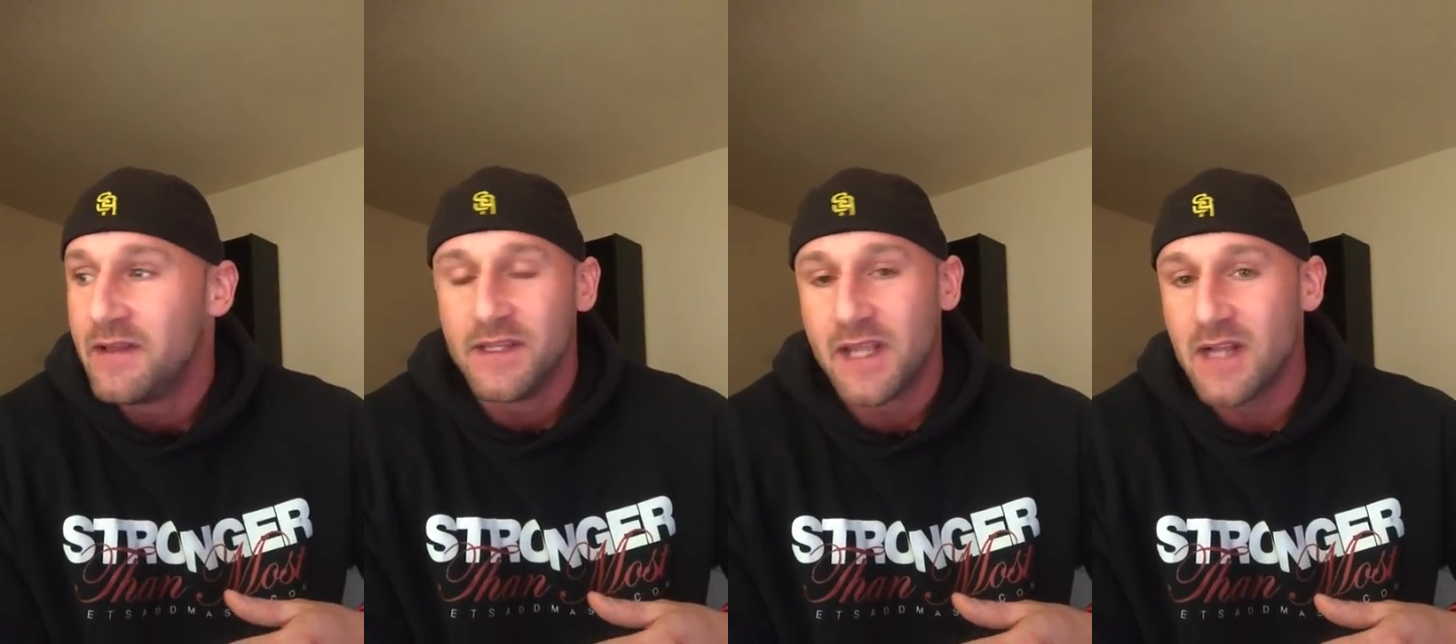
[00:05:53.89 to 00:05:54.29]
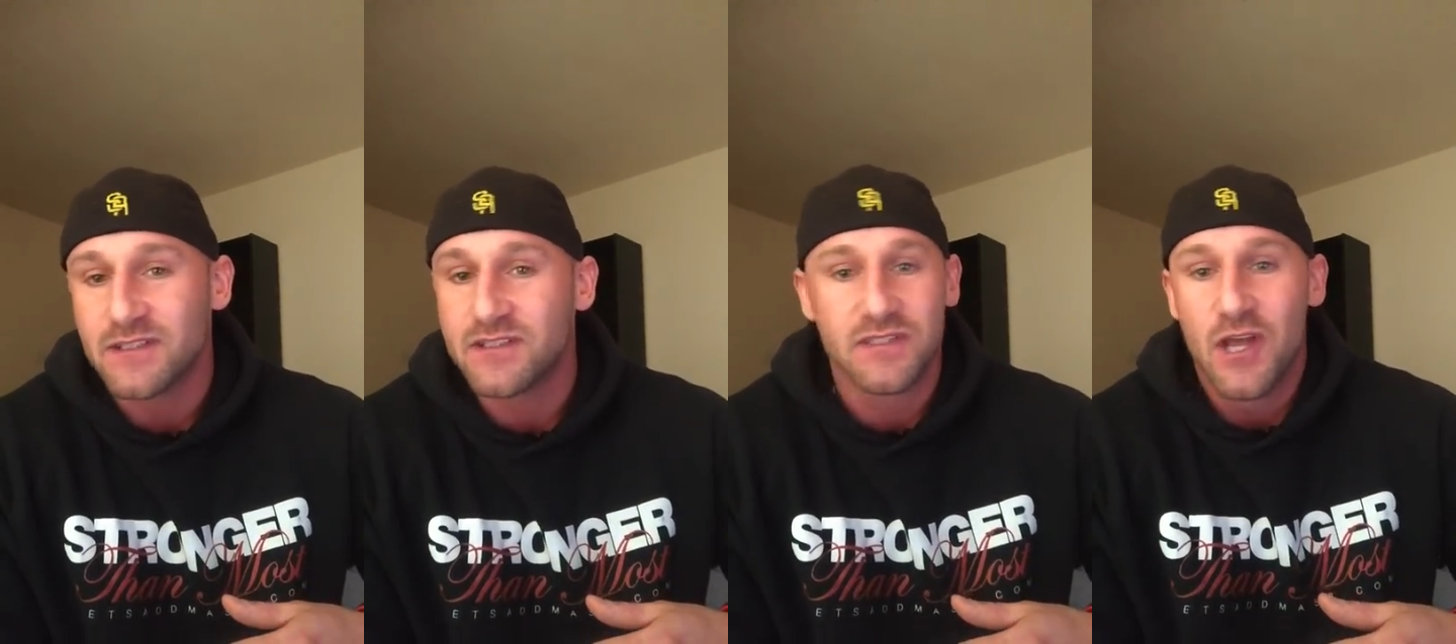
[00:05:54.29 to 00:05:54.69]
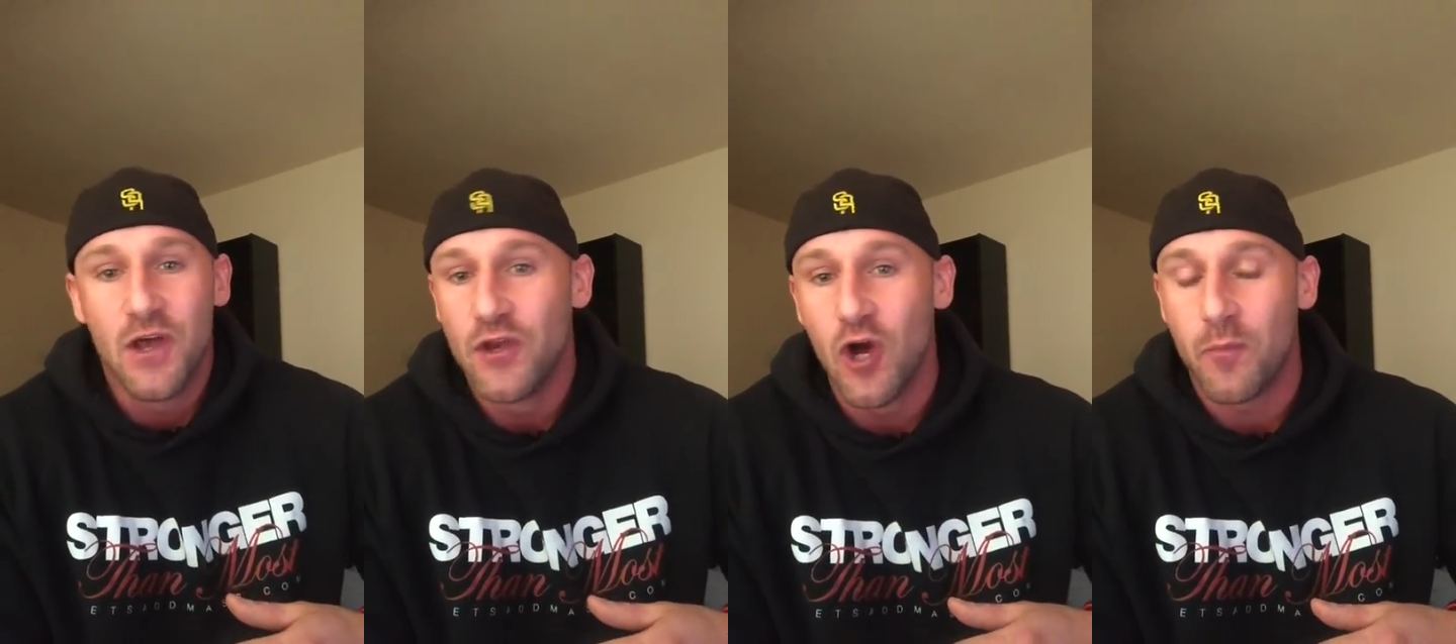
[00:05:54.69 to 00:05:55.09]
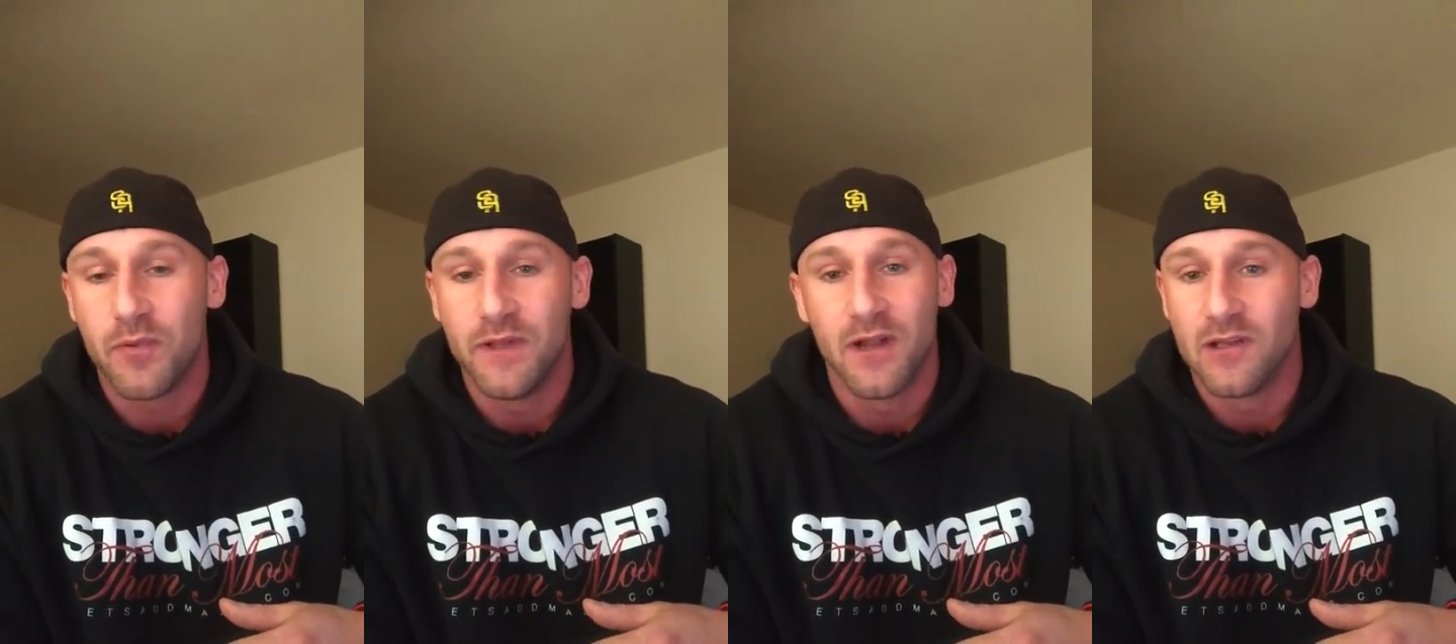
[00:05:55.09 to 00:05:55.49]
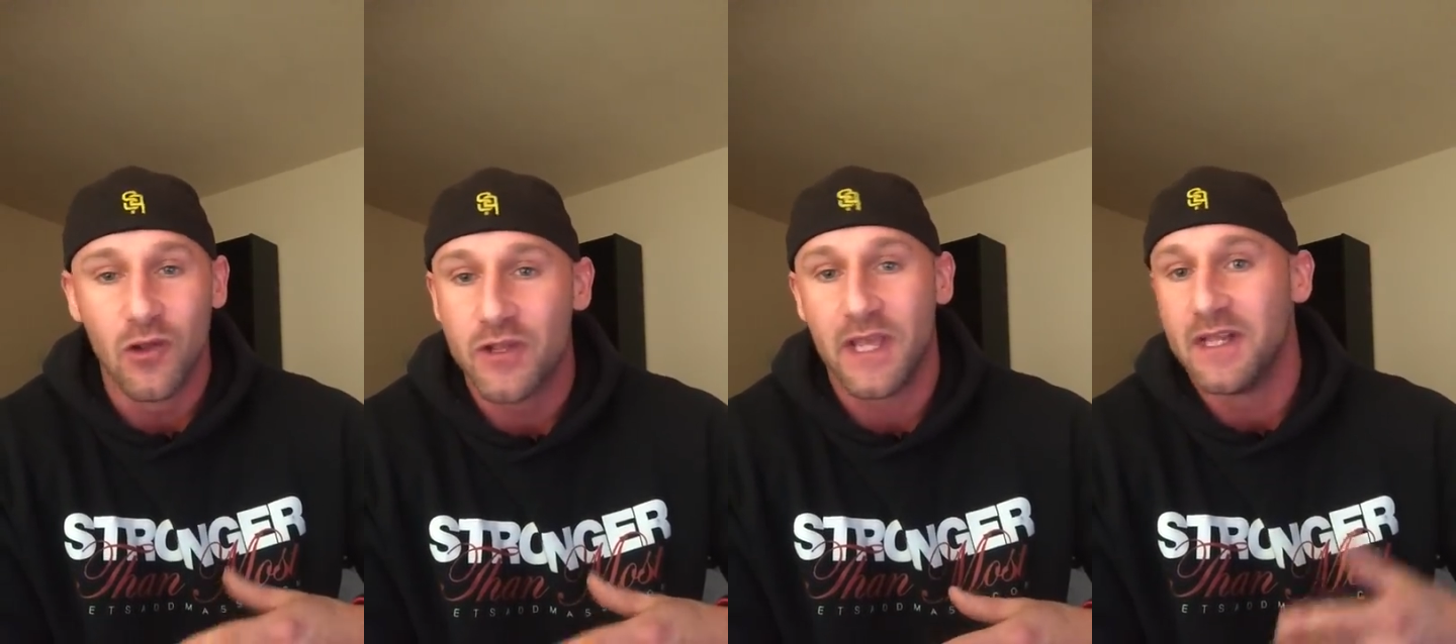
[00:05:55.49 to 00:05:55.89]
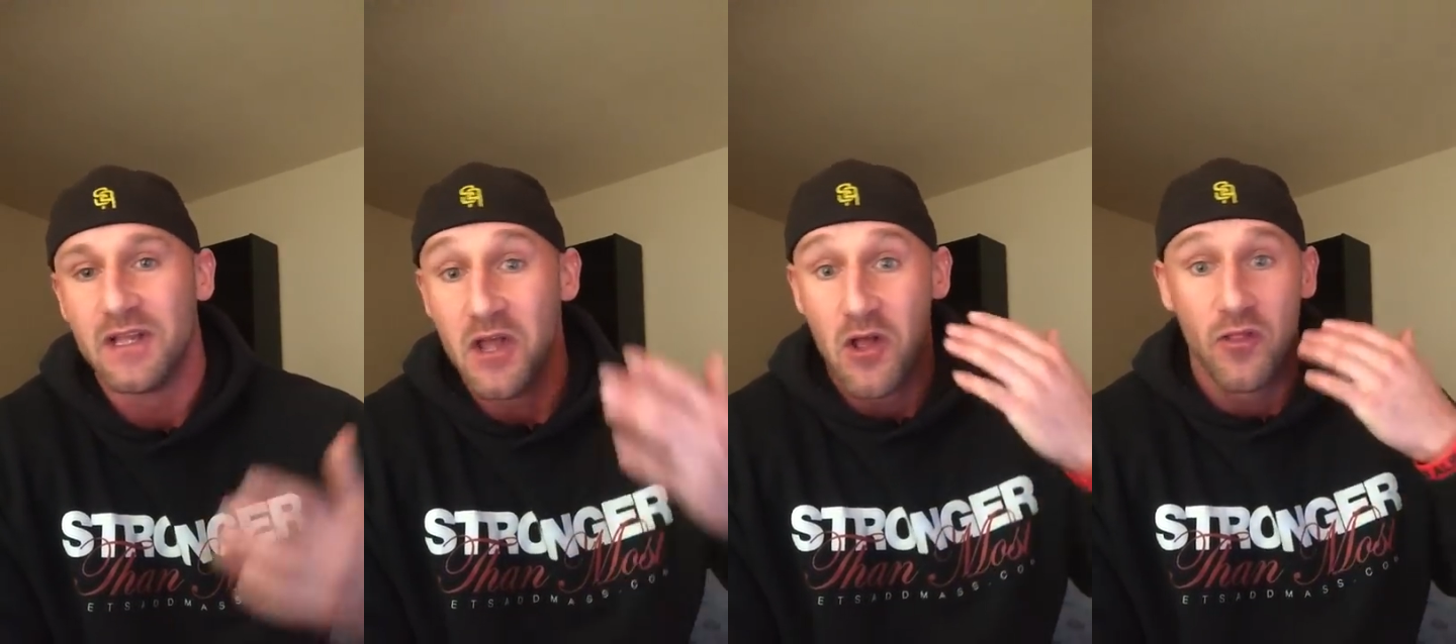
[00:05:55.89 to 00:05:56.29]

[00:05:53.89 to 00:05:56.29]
You can't just turn up, you know, looking